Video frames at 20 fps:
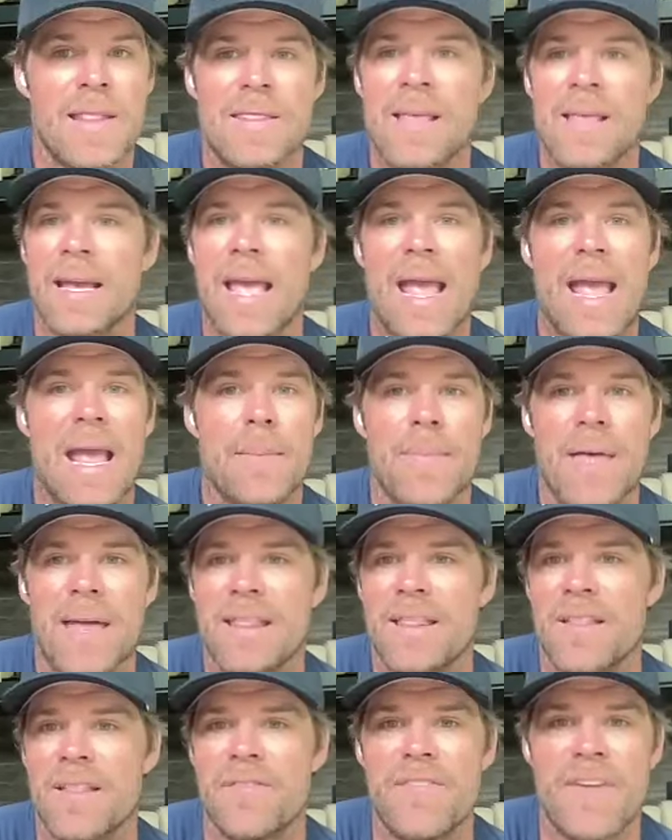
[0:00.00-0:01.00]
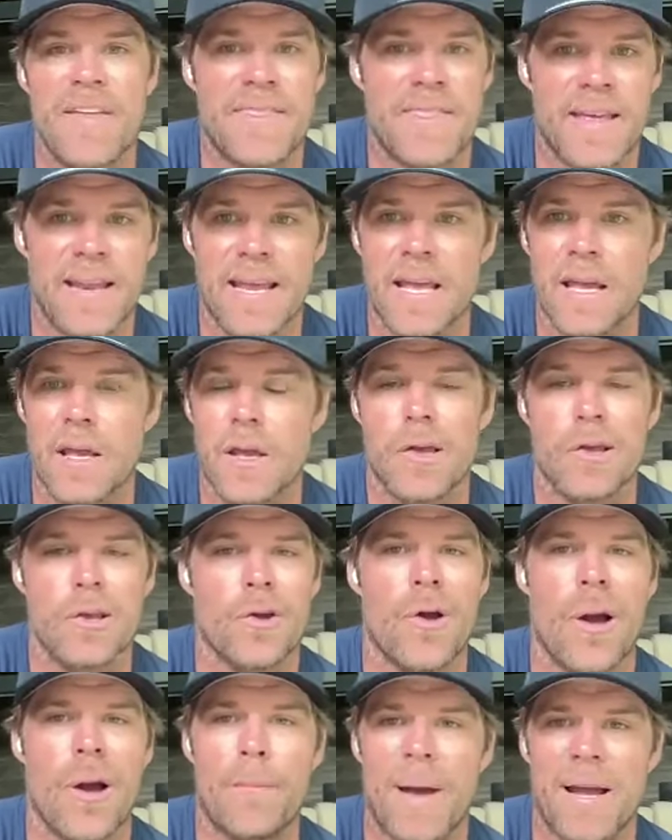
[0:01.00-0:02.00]
The game that in the 5th inning,
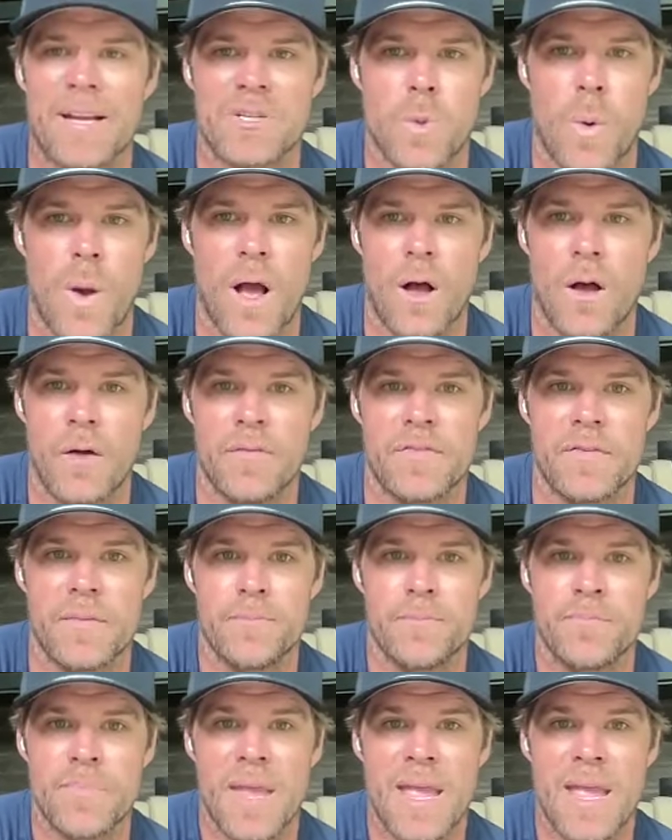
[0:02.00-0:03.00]
you're up by 12,